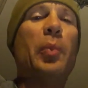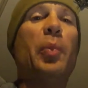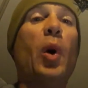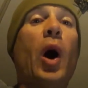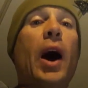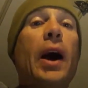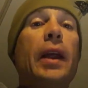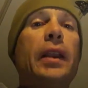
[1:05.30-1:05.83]

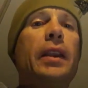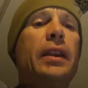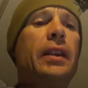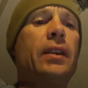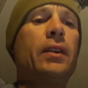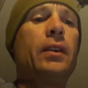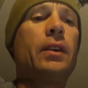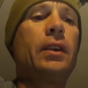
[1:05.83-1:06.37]
but
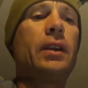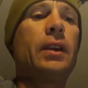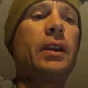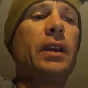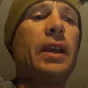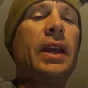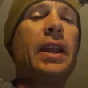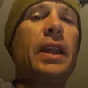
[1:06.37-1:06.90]

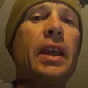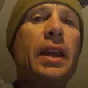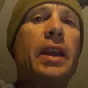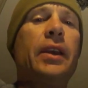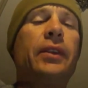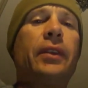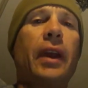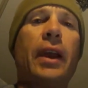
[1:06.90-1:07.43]
it
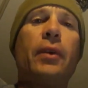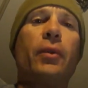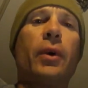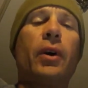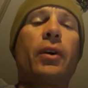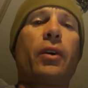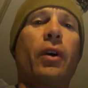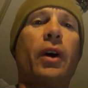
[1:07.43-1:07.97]
is a
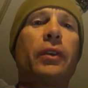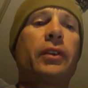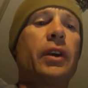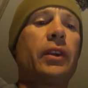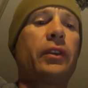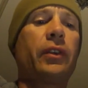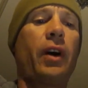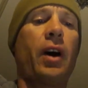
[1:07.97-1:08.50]
real
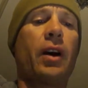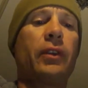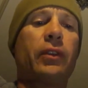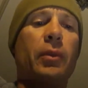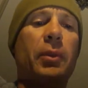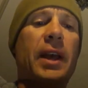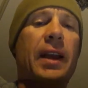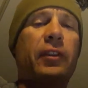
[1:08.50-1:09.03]
crosscut saw.
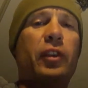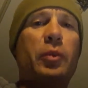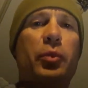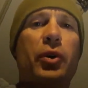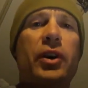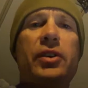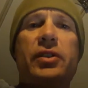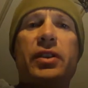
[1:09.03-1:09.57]
Somebody actually
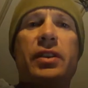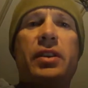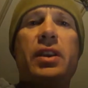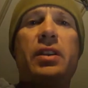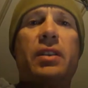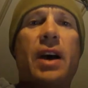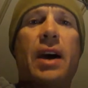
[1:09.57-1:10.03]
pushed the teeth